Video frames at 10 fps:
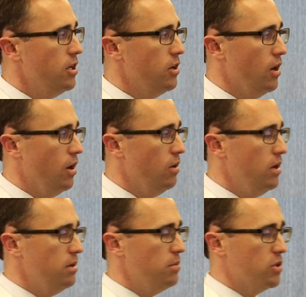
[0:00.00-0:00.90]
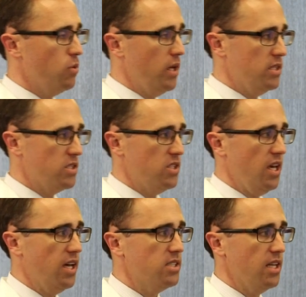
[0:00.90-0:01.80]
you know, between
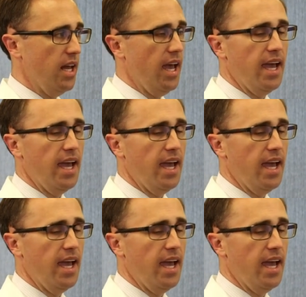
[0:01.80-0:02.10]
six and